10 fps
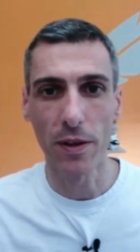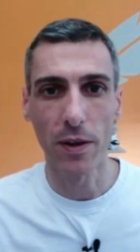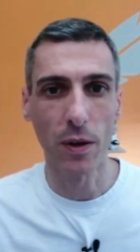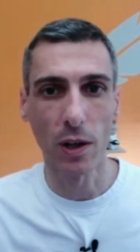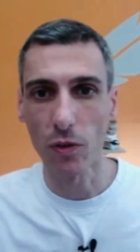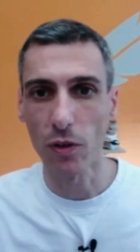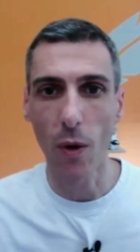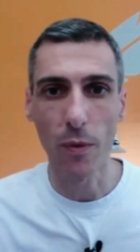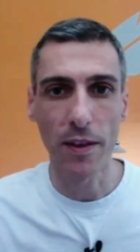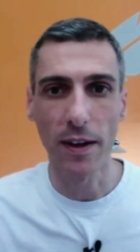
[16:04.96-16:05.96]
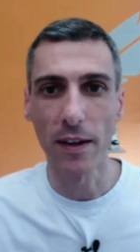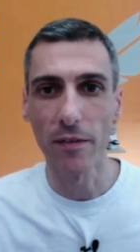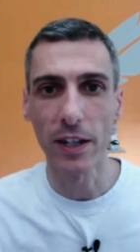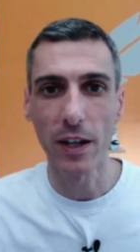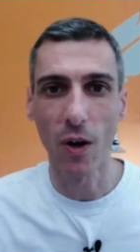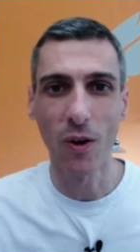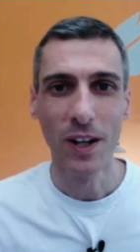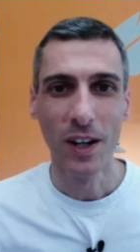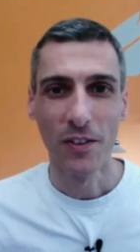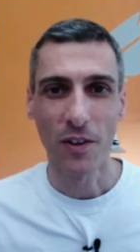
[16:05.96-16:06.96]
with you. It goes along with the little
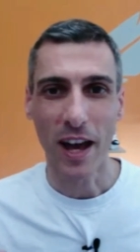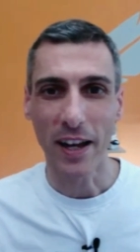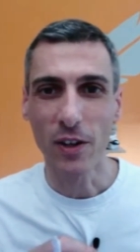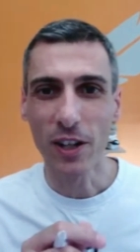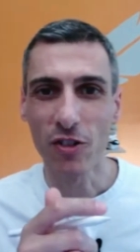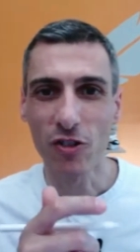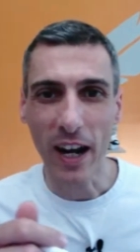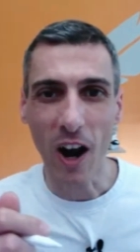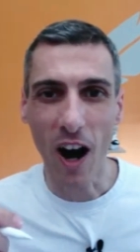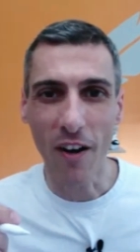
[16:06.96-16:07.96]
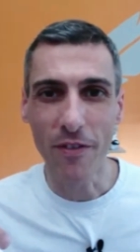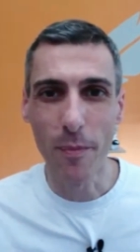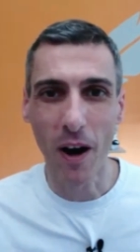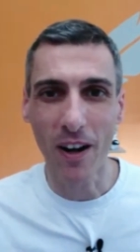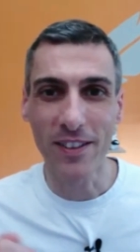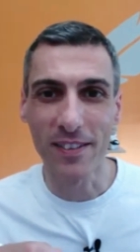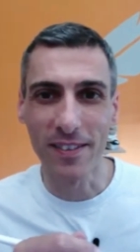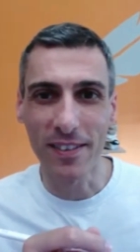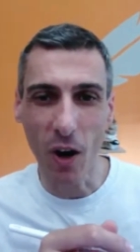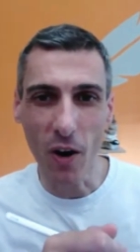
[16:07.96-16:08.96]
video so that you can check off the
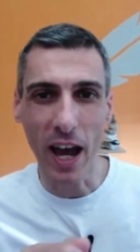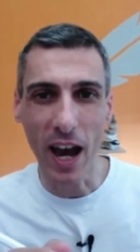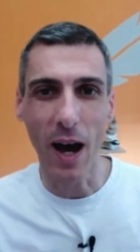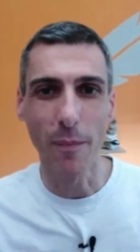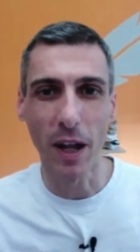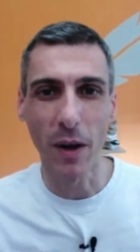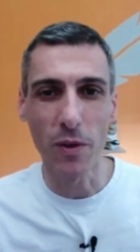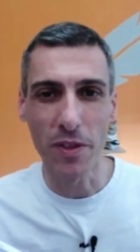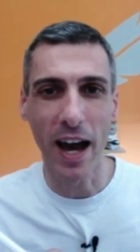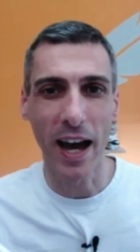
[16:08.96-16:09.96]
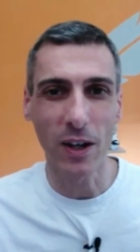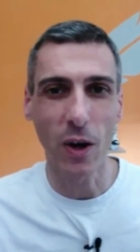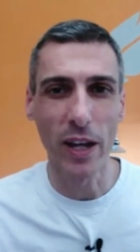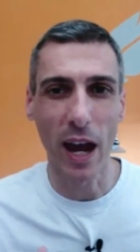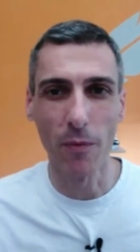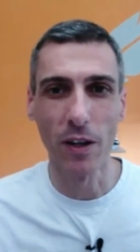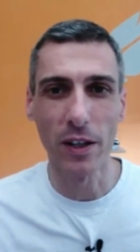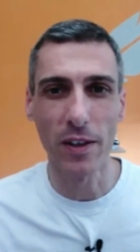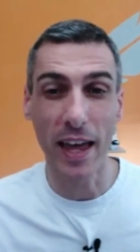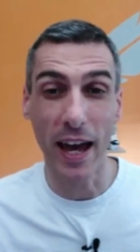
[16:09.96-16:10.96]
boxes and see, oh yeah, I'm done with that. Oh yeah, I'm
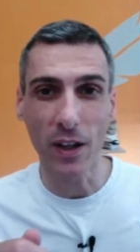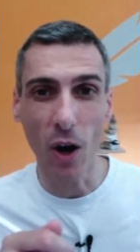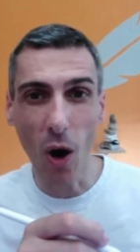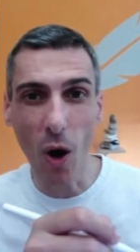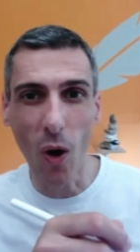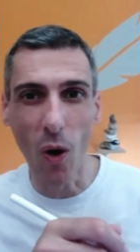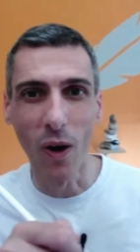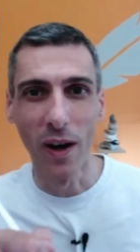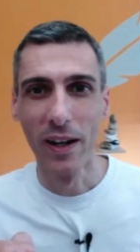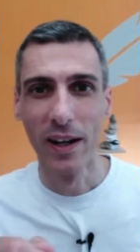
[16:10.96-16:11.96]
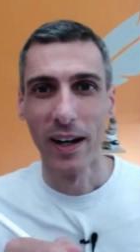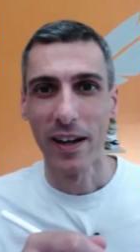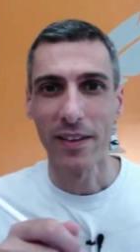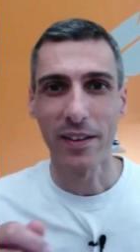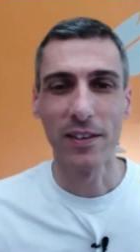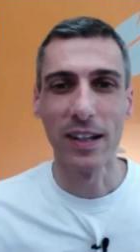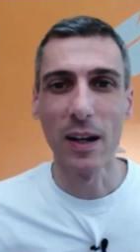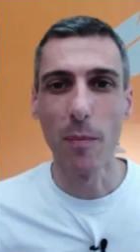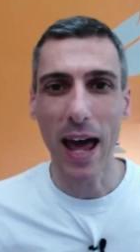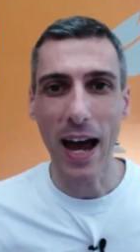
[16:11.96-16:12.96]
really good in that. Oh, there's a
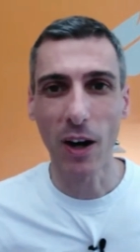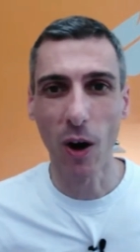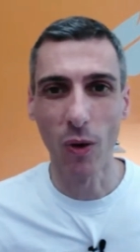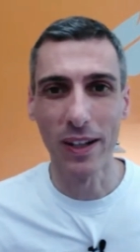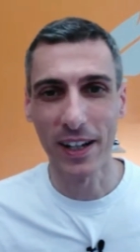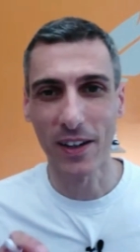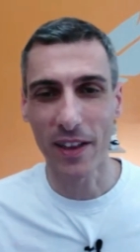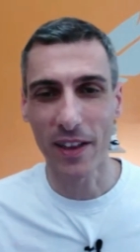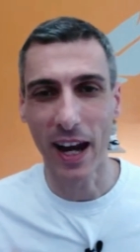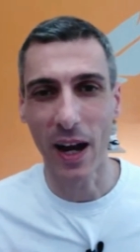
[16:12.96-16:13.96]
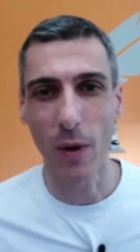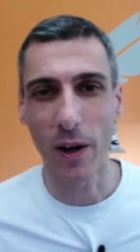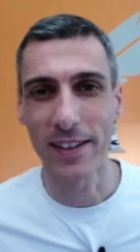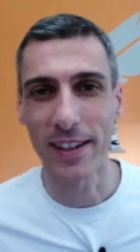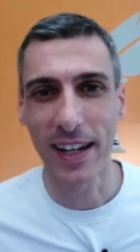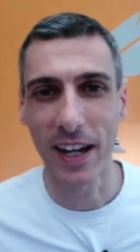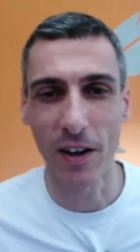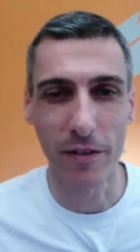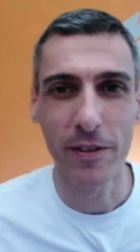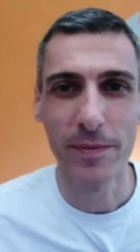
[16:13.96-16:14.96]
little black hole here that I want to take
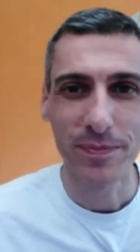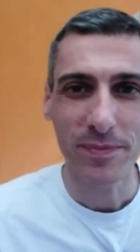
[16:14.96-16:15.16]
care of.